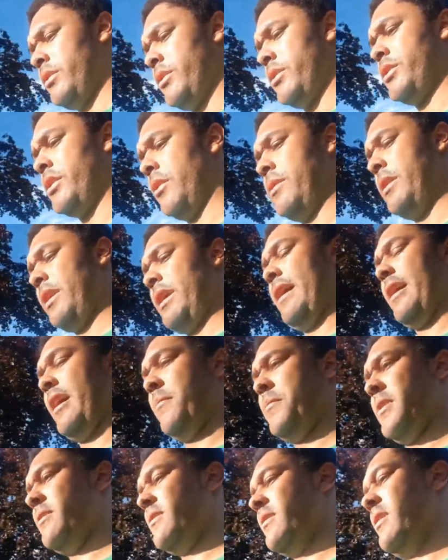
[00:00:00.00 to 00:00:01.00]
So yeah,
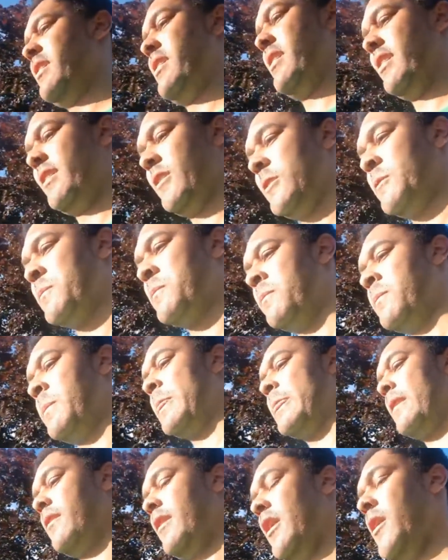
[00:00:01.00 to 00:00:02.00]
I've been
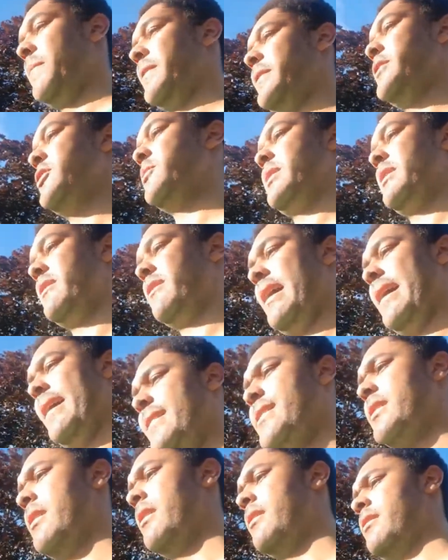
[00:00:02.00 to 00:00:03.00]
doing
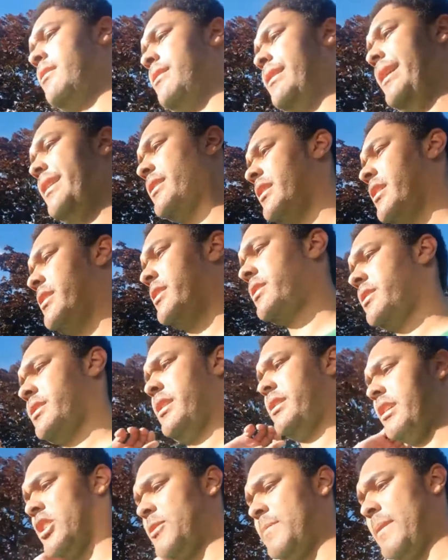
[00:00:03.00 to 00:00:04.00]
that, and it does
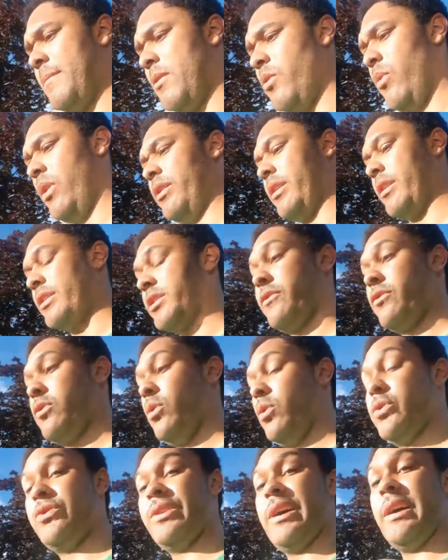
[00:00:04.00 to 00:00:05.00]
make me wonder, because of
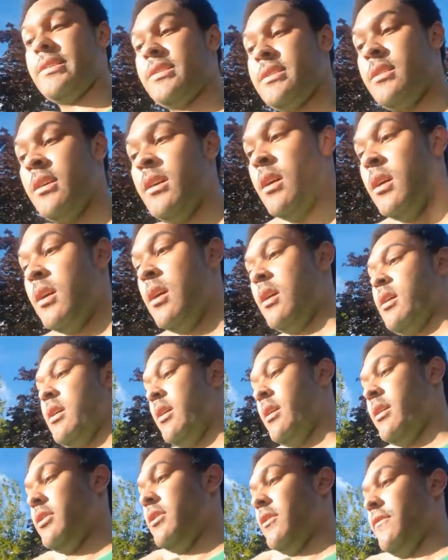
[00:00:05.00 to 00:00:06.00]
course that's
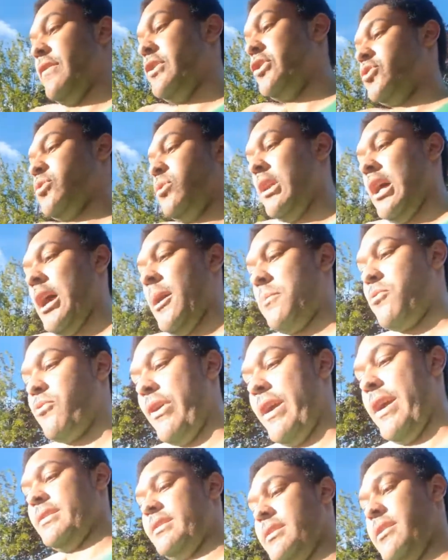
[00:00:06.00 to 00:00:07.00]
the visual
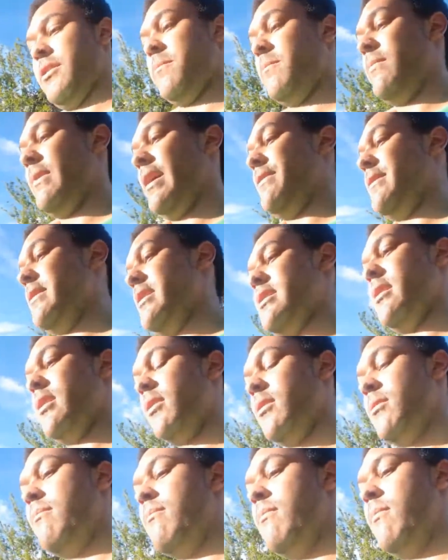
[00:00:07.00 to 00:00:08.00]
upgrades and the
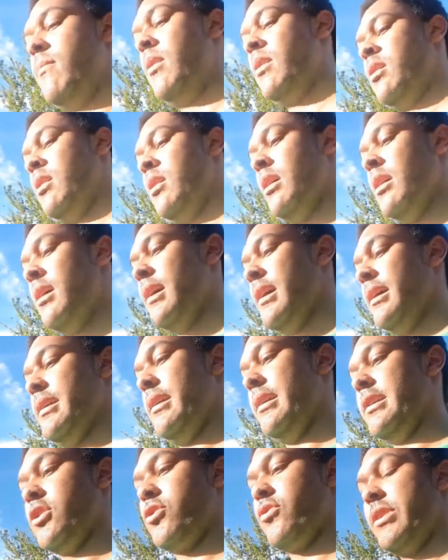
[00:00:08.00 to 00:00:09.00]

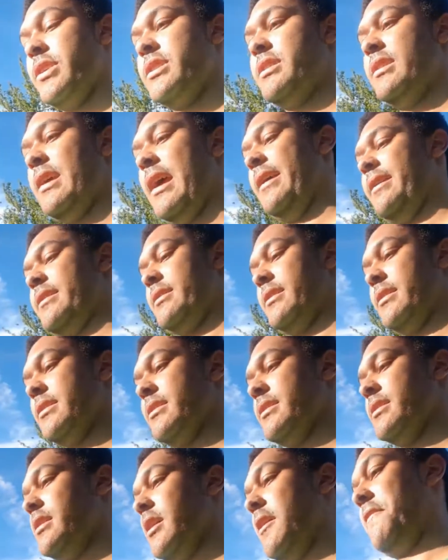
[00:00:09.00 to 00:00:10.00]
increase in editors
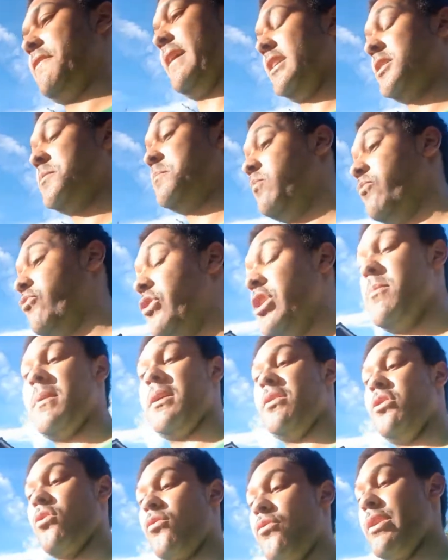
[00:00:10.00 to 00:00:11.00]
and stuff. That's really
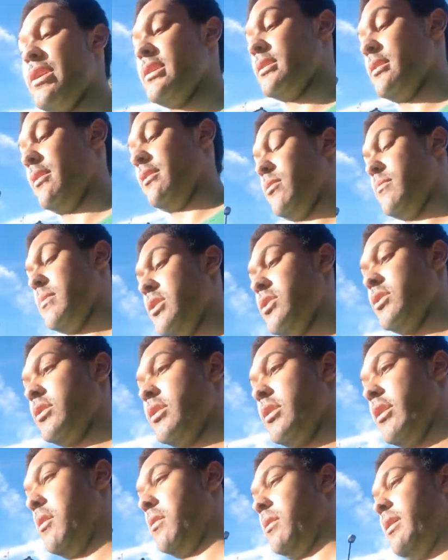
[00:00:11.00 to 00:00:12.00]
been the reason that the Mutant
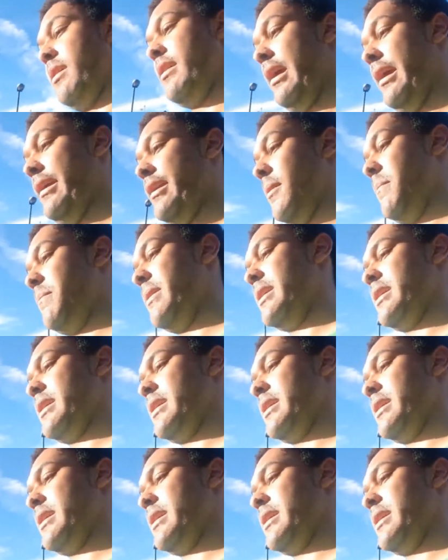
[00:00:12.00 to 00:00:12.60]
Girl ends